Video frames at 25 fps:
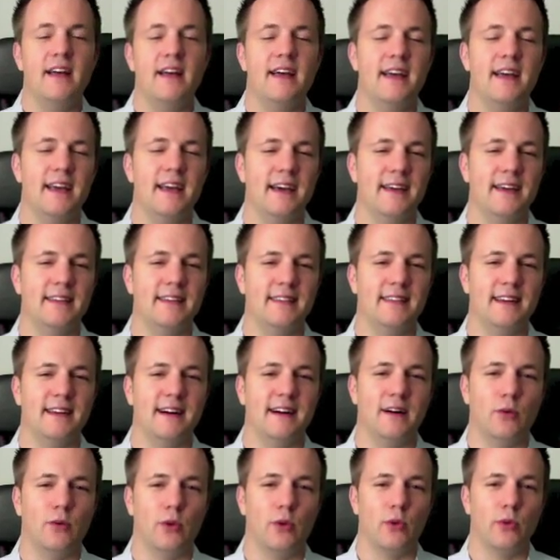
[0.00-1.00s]
and
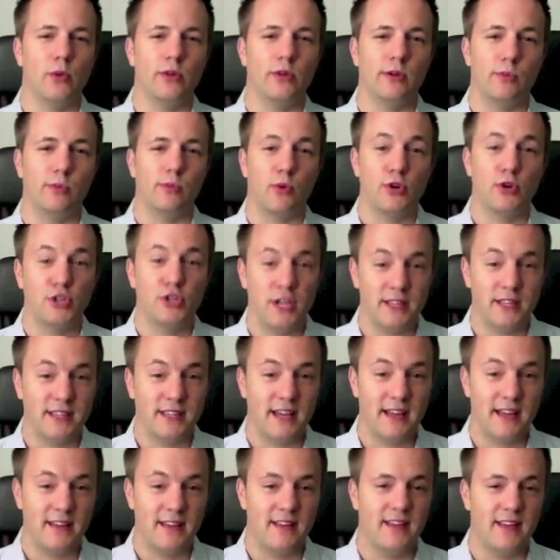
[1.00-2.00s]
we really appreciate
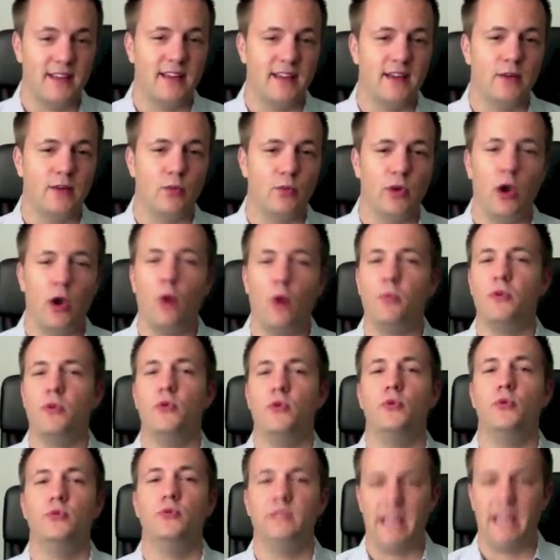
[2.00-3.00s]
that, and we hope
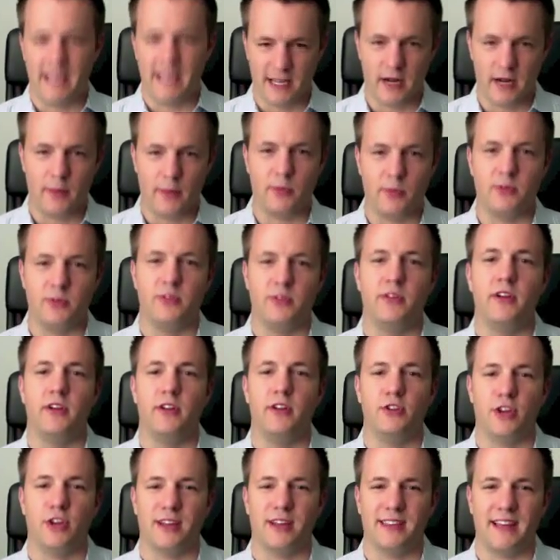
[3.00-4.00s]
you take an opportunity
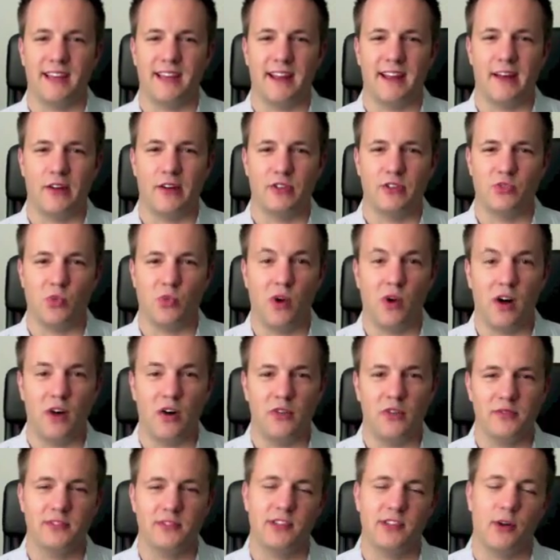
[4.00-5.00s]
to check that out as
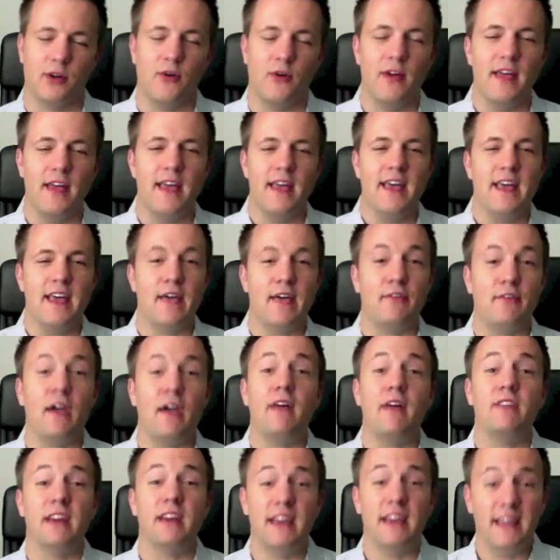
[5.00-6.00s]
well. So if you
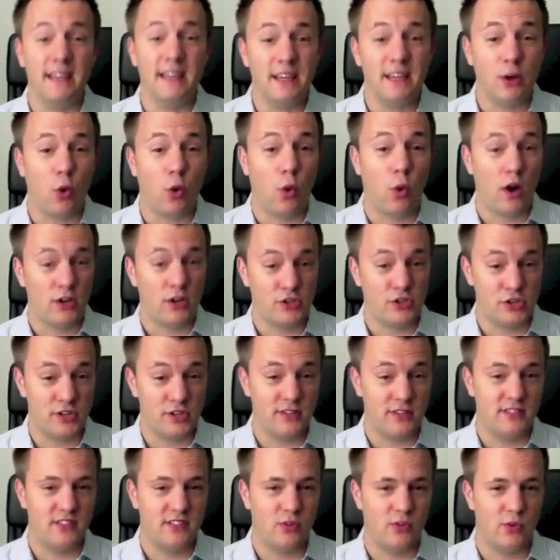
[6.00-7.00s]
have any
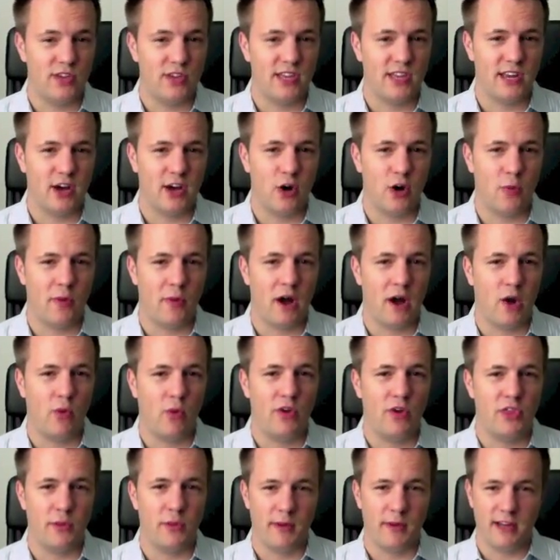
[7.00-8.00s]
questions that we can help
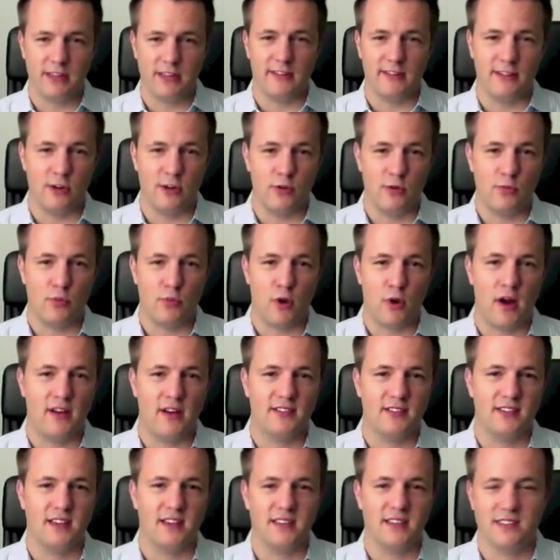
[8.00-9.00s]
out with about the loan
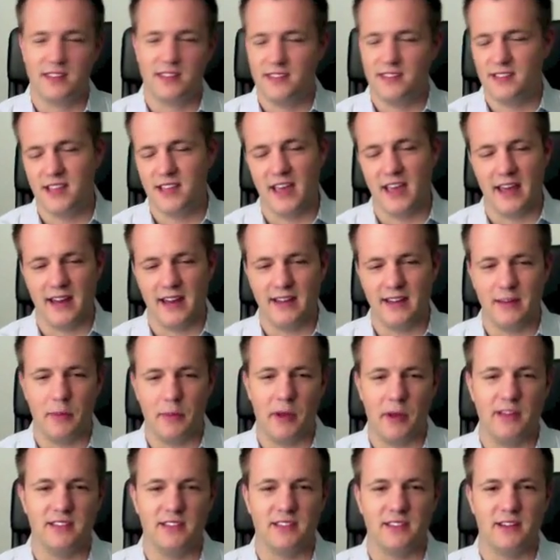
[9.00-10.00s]
process, because again, it
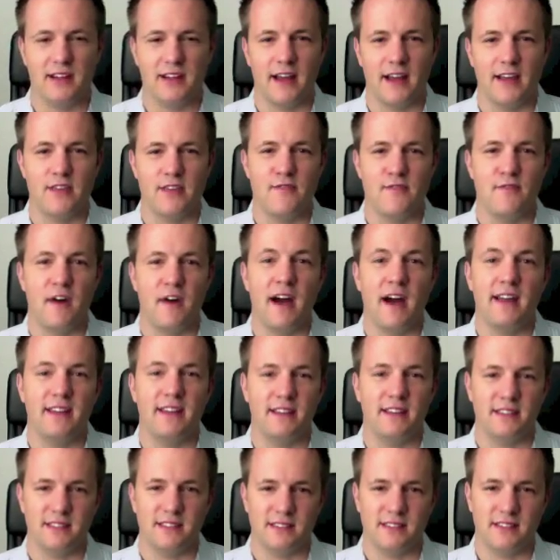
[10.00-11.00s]
depends on how you
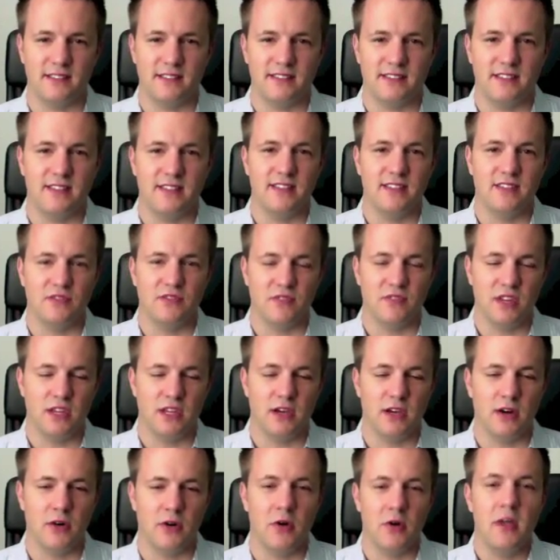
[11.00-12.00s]
find us to see this
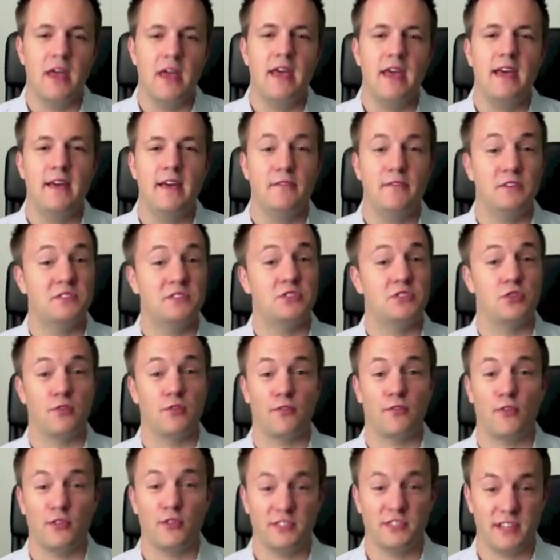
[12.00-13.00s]
video. If this is
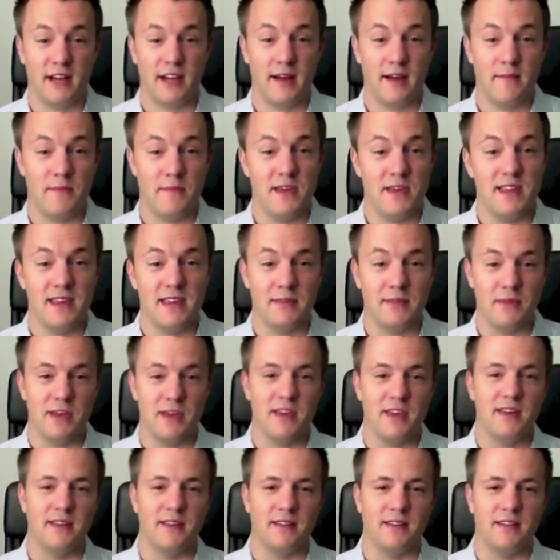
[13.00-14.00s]
your first time meeting
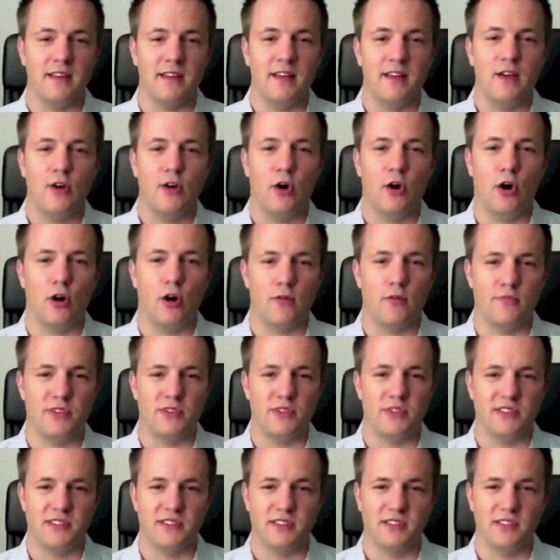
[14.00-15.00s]
me and our
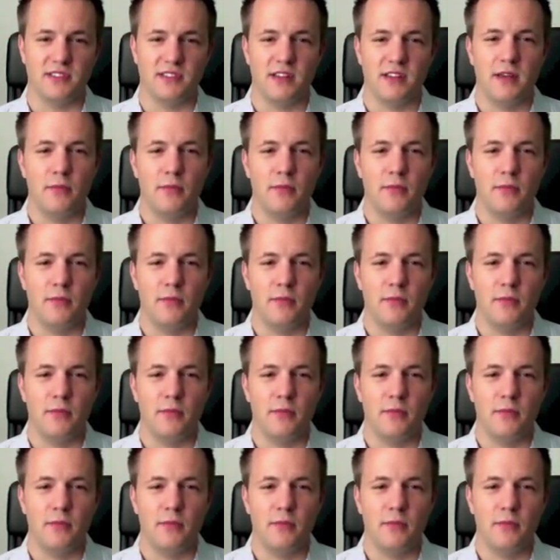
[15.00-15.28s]
business,